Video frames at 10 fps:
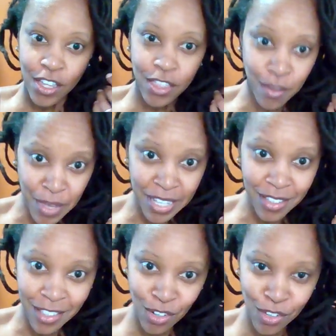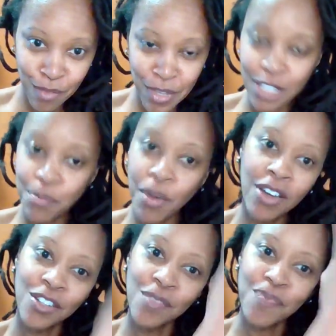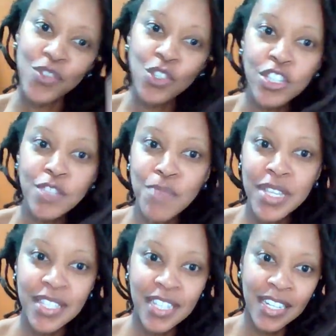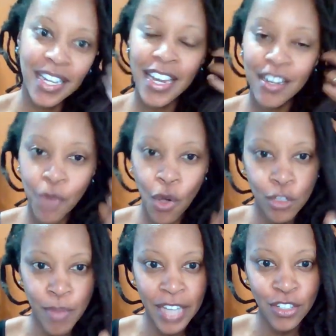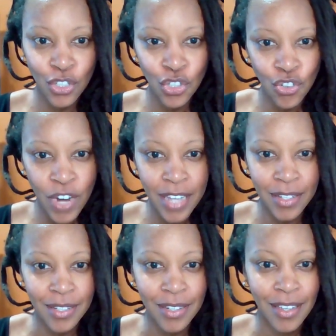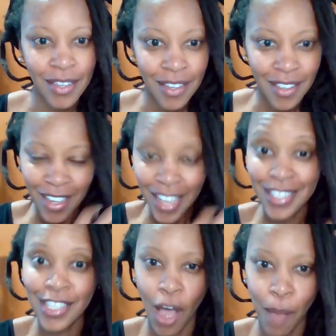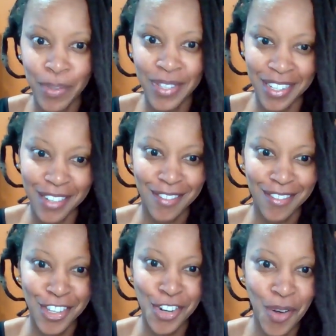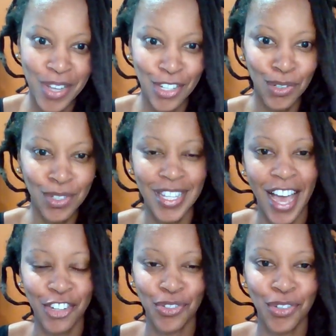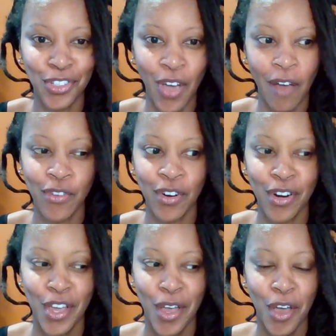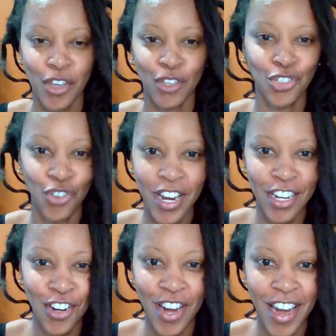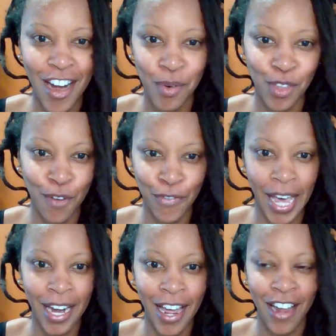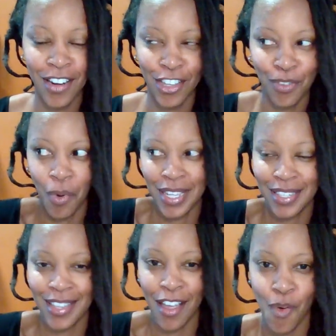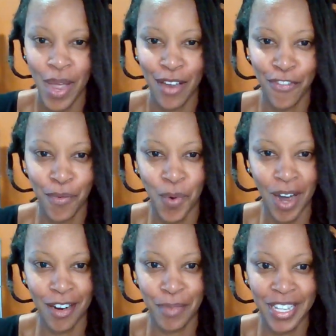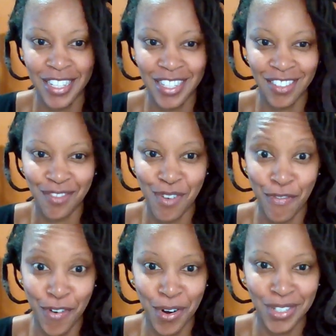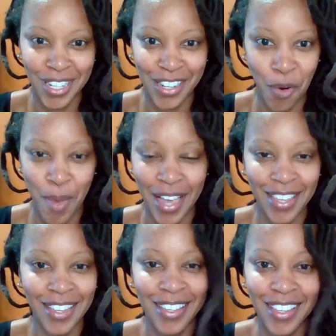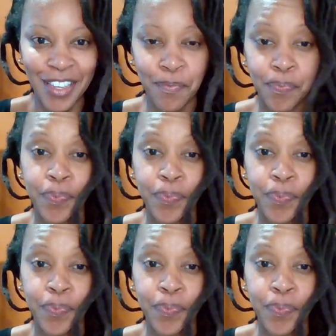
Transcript: the mist bottle, you just mist it and it goes back to straight. It's the opposite. As a loose natural, you straighten your hair with your flat iron and you want to stay away from water because it'll revert and go back kinky.